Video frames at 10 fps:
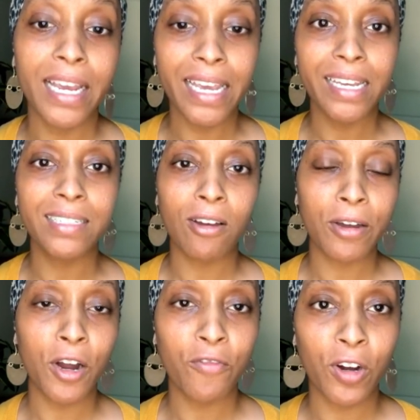is
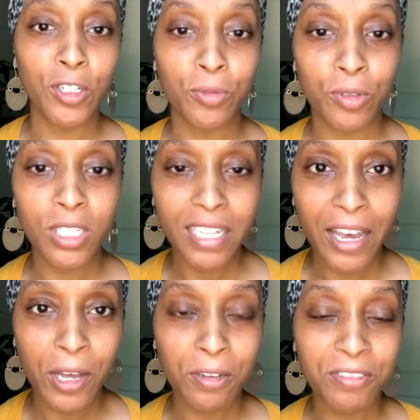on our virtual
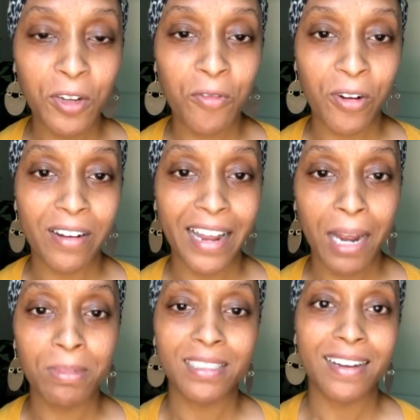shelves over on
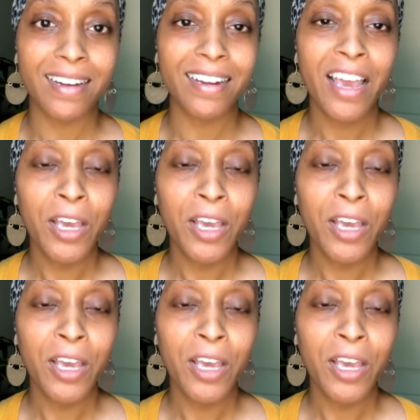Amazon.